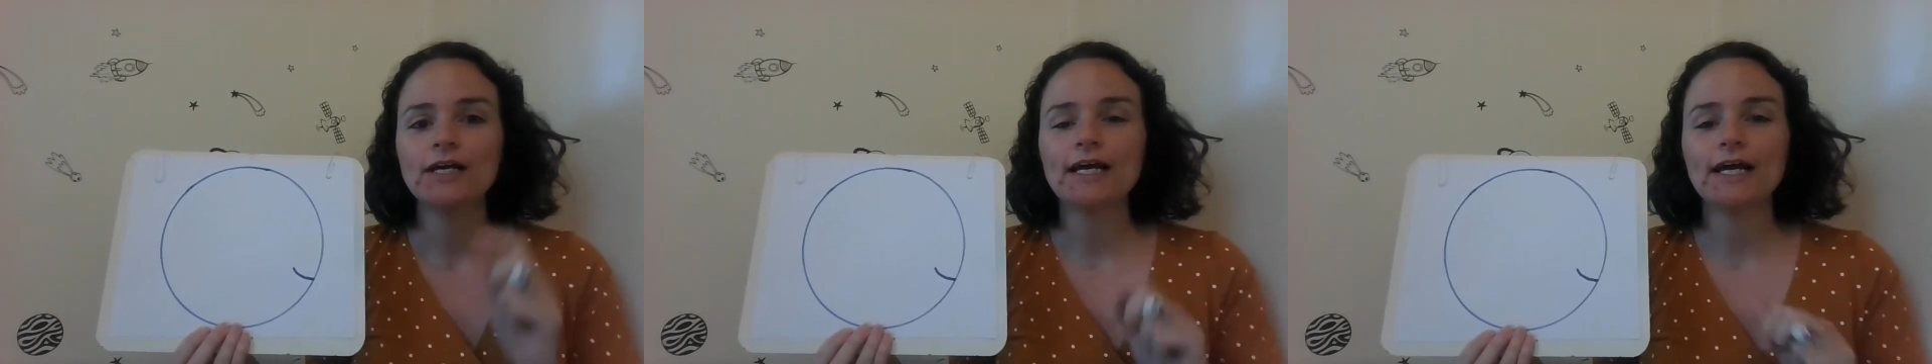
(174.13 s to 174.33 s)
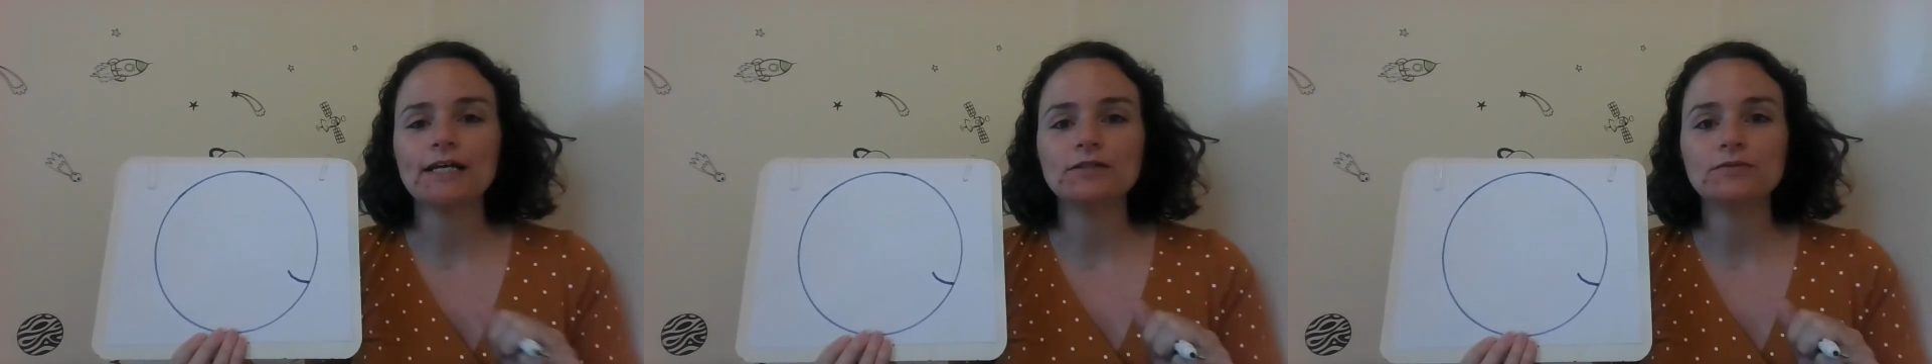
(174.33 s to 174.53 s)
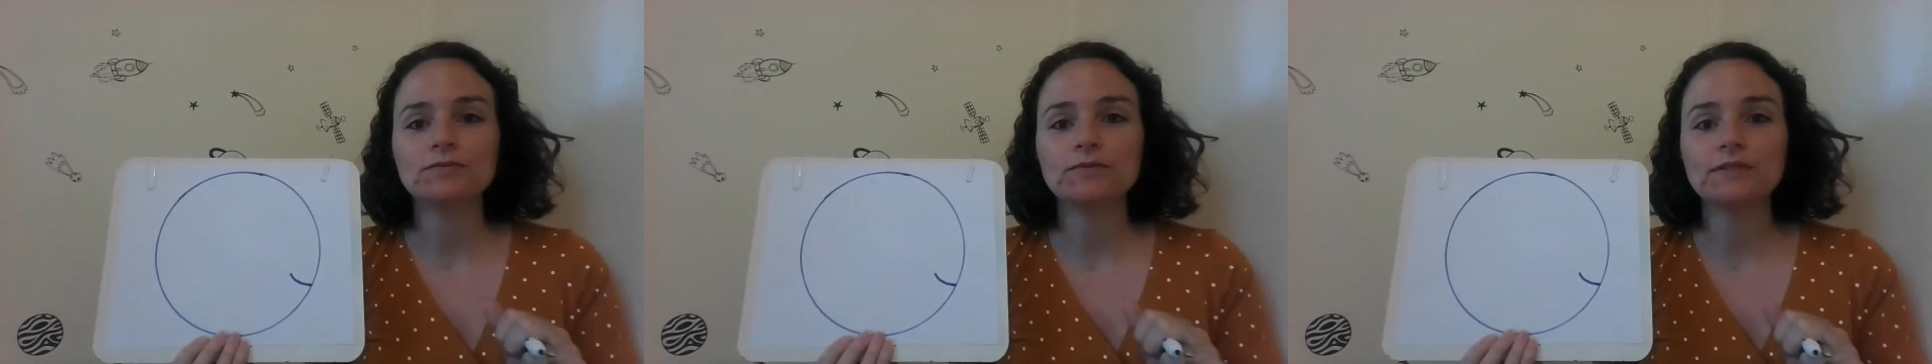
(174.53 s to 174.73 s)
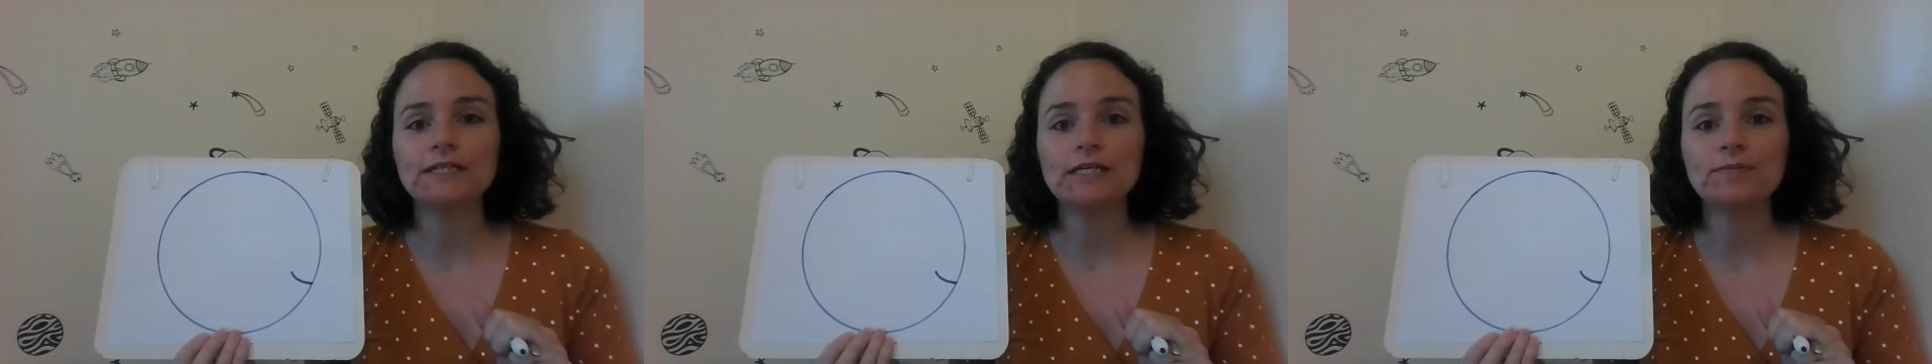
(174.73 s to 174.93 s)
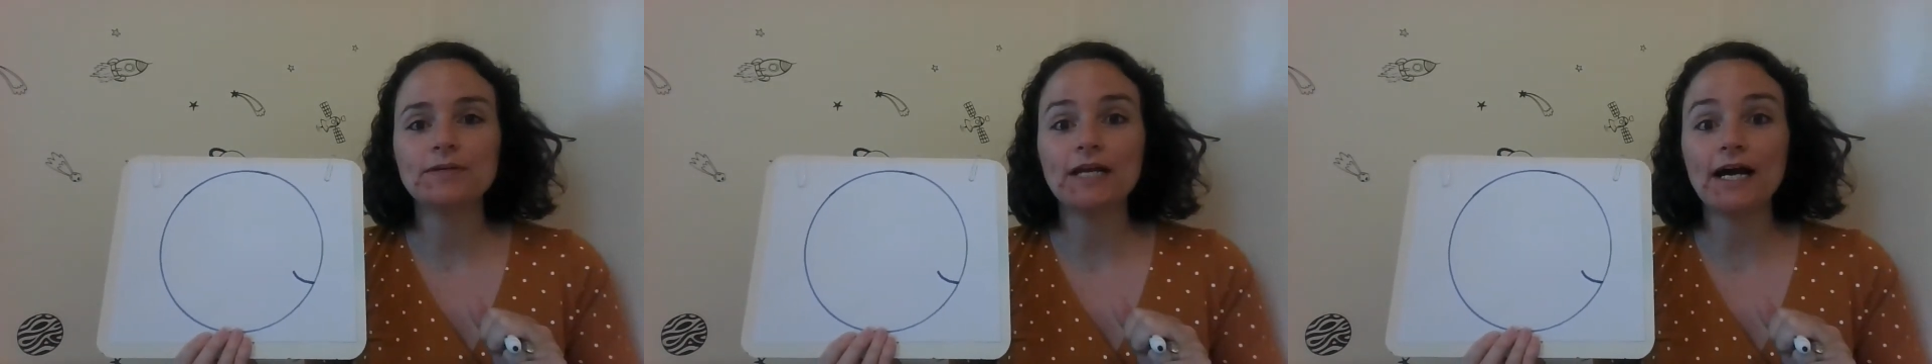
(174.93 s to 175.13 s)
and
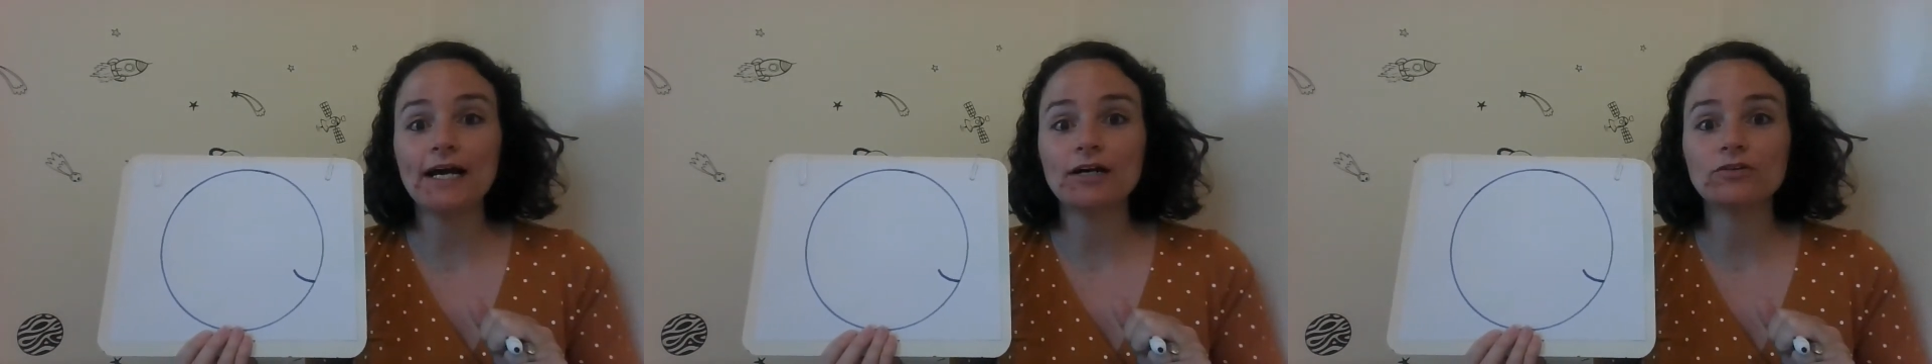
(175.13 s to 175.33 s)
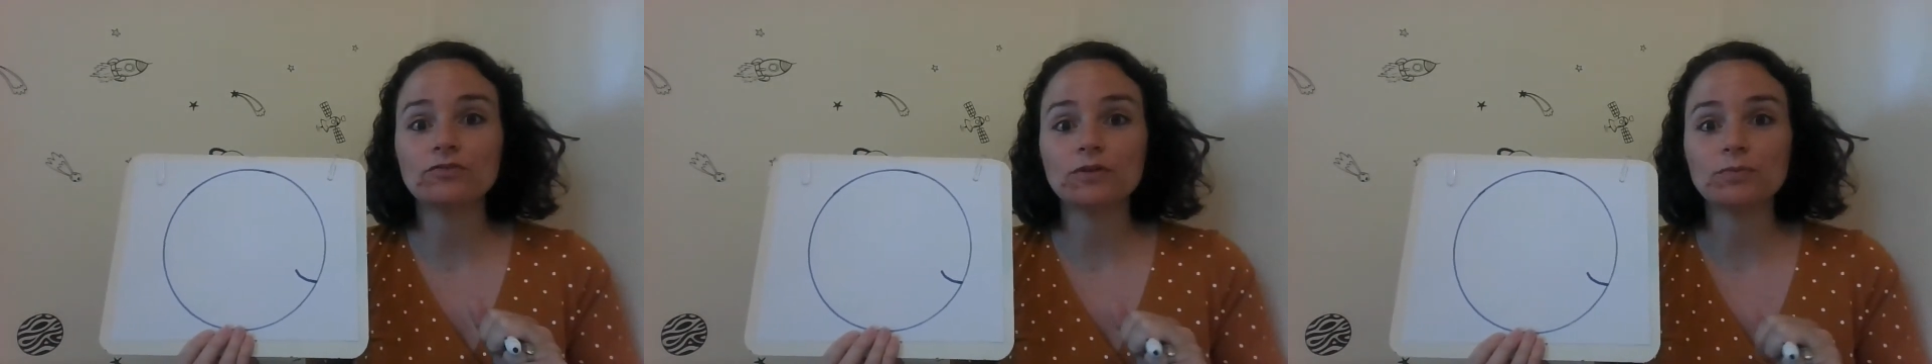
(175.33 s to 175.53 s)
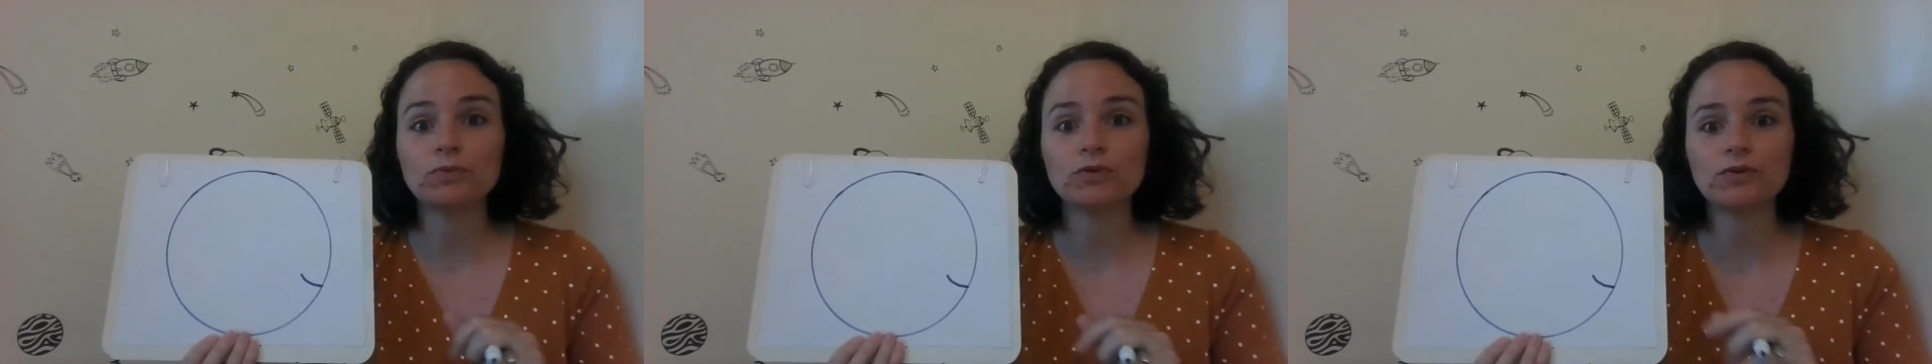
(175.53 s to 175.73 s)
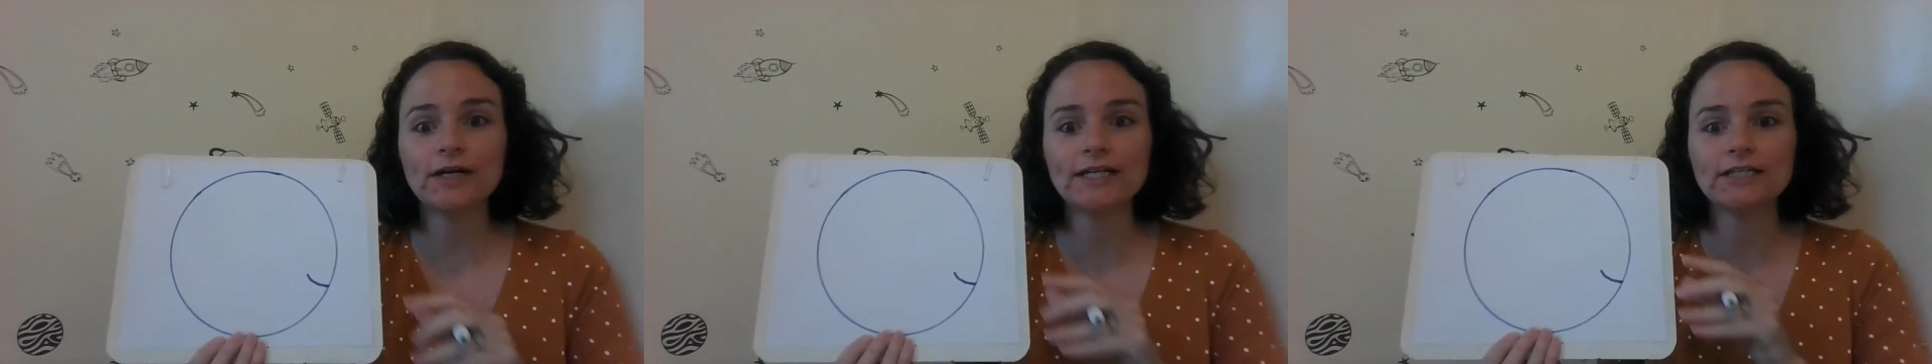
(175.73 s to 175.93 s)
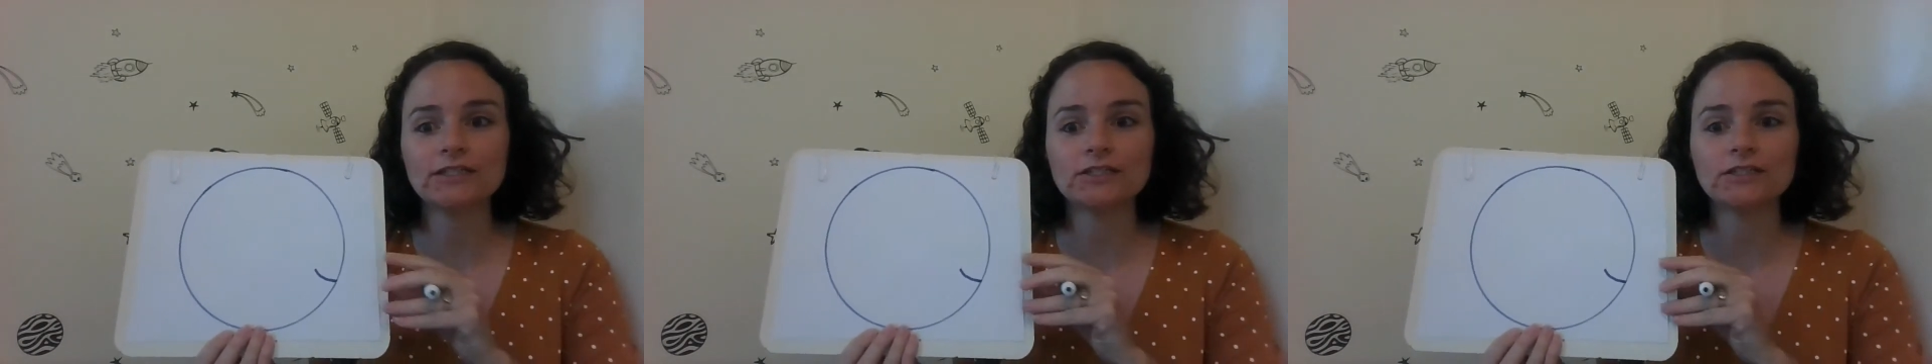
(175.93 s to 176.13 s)
keep an eye out for
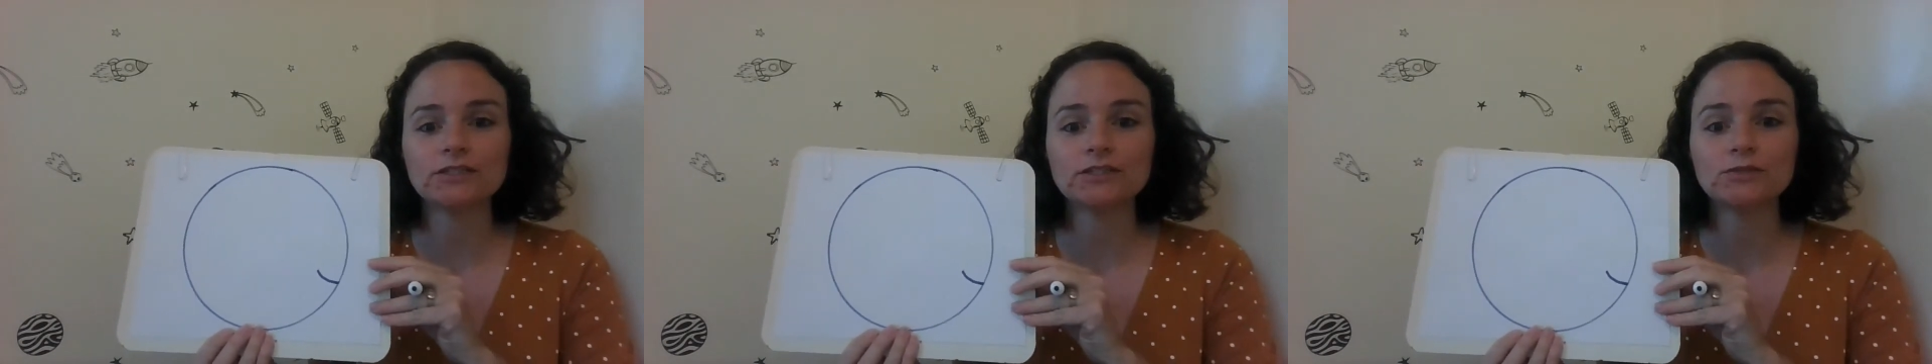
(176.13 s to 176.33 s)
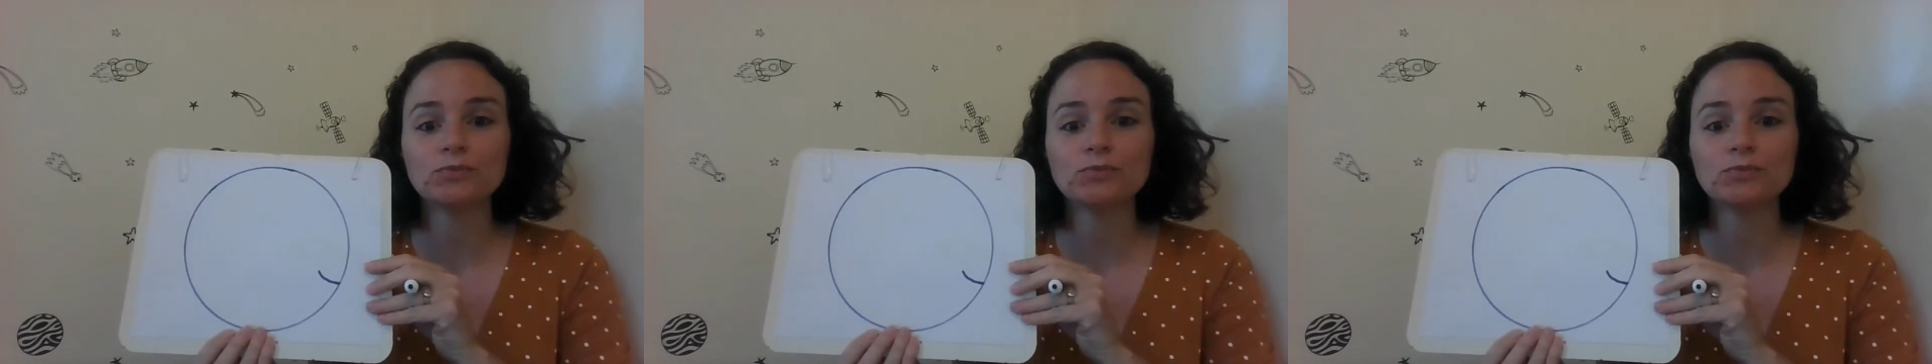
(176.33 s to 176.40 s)
predators.